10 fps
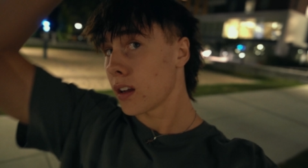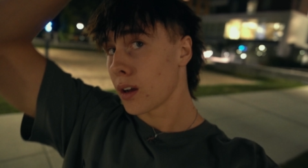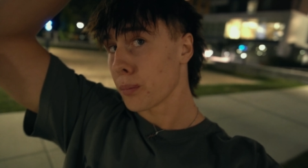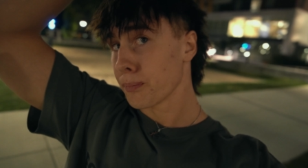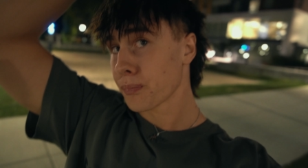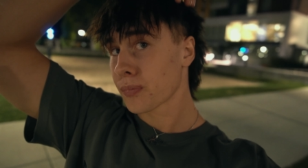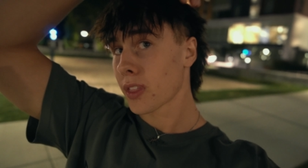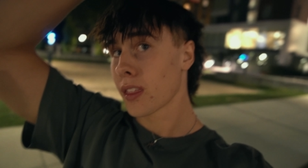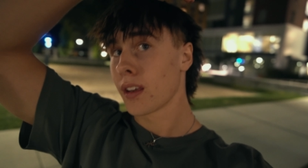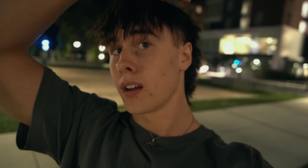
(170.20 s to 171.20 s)
um,
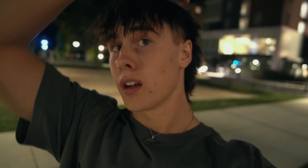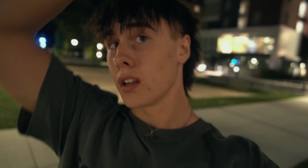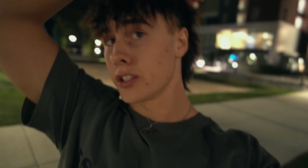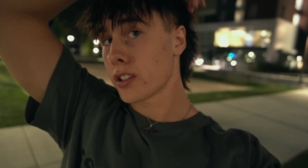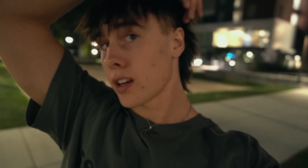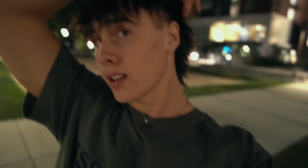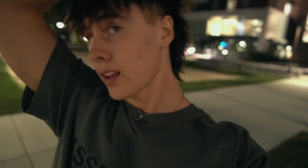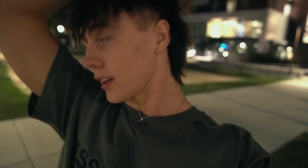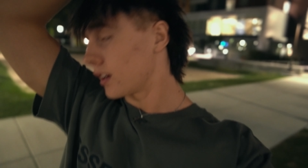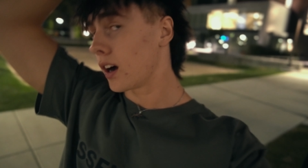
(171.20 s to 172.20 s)
just gonna
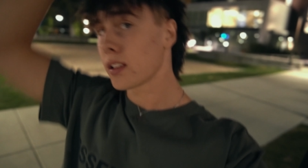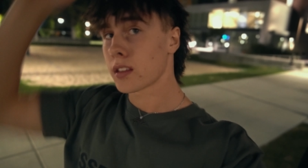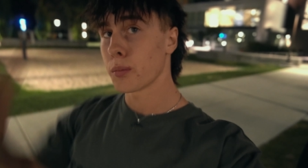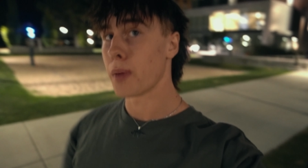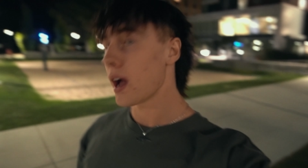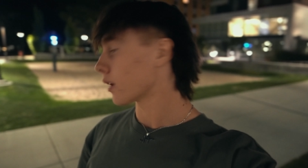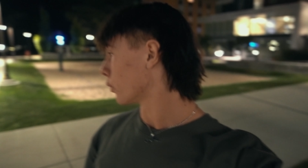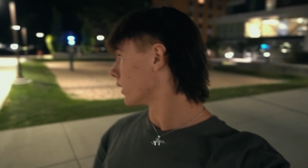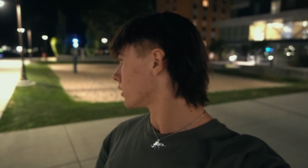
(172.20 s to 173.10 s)
like cut the back way